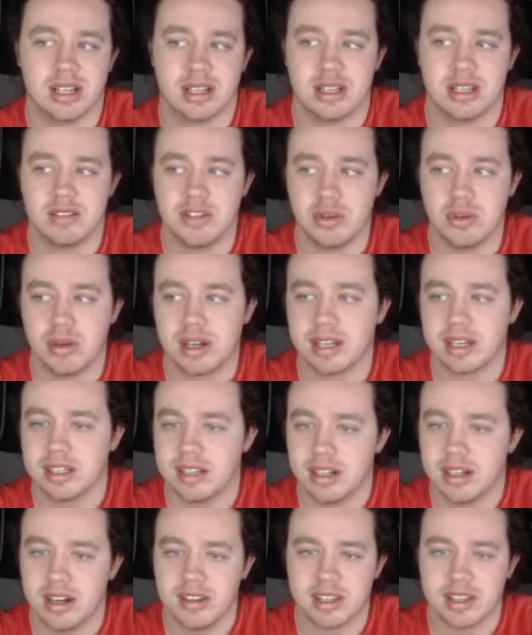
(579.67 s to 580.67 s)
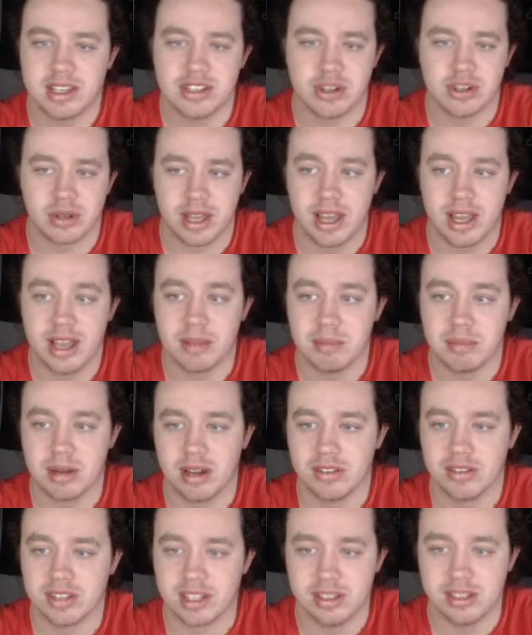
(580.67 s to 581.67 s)
If you want to get there, I think he's okay, but I don't
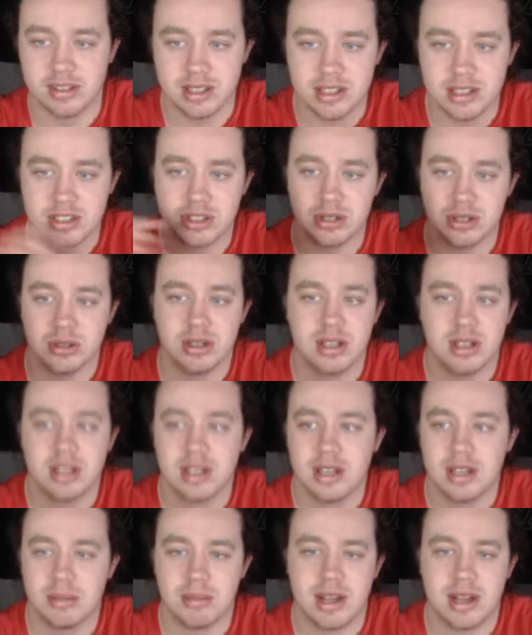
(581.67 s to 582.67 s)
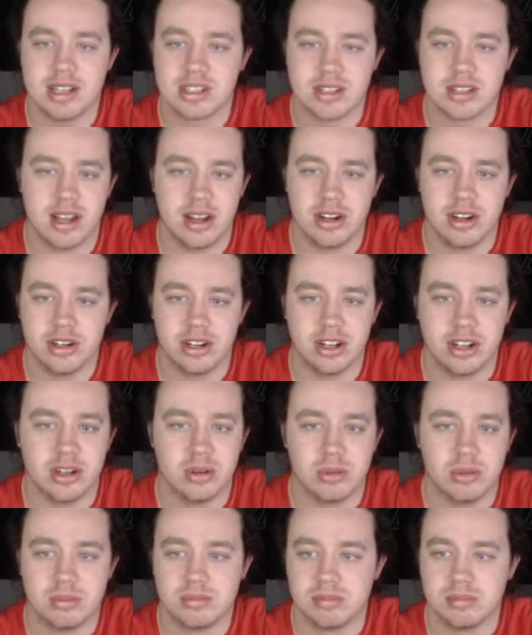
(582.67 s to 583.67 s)
think you need to. Mike Snyder, no.
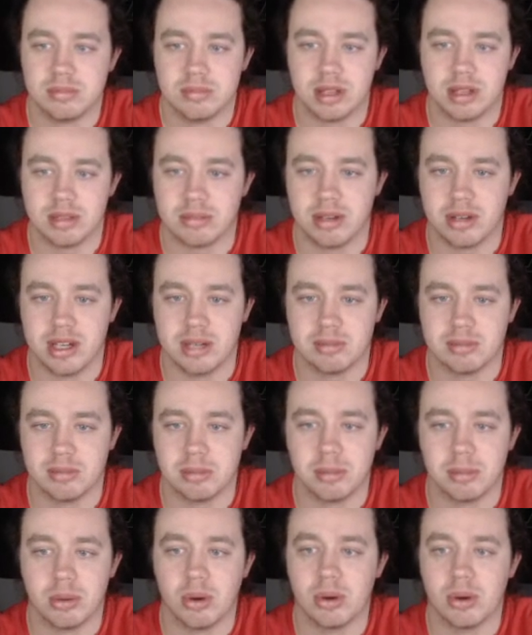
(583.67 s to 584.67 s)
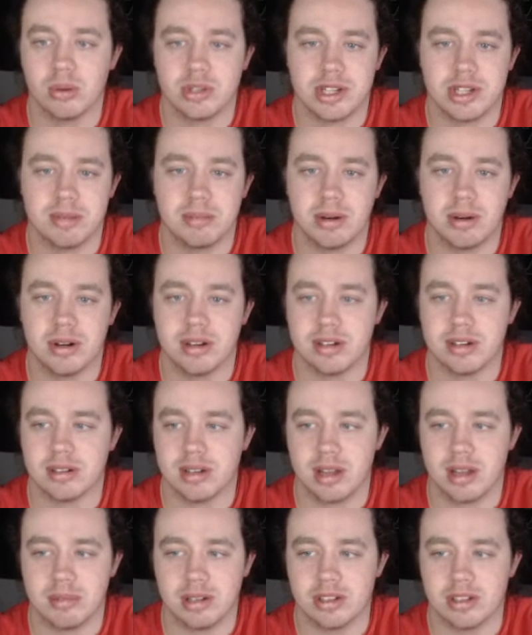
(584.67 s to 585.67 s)
Not playing him from the pole. Jeff Burton,
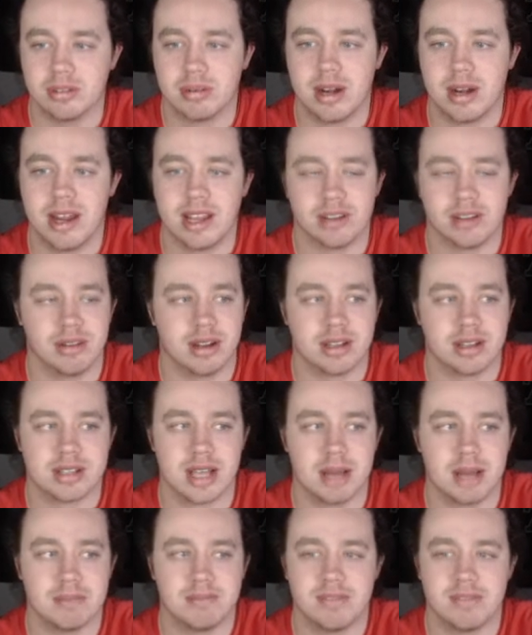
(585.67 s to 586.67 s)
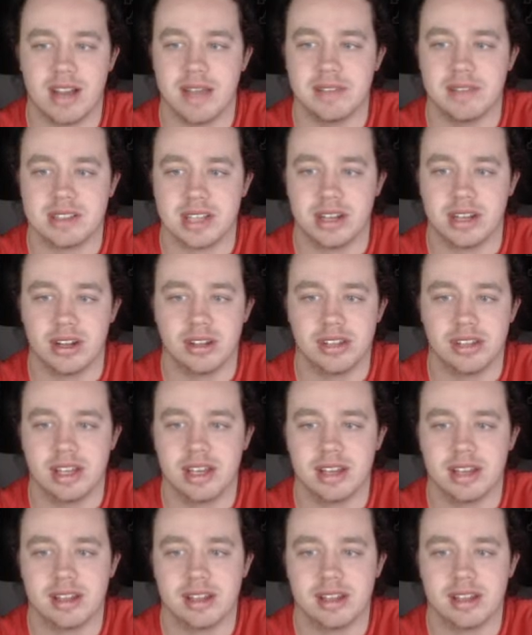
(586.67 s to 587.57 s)
he'll probably hang around the top 5 to 10 all day.